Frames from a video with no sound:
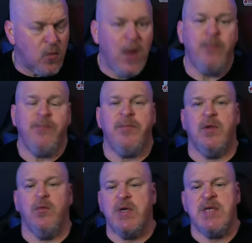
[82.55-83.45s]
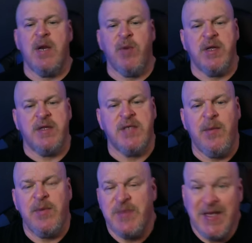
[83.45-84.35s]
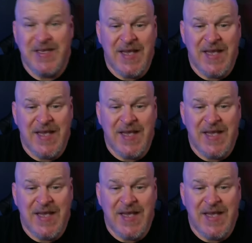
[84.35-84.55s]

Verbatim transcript: Well, the reason I'm bringing this up is because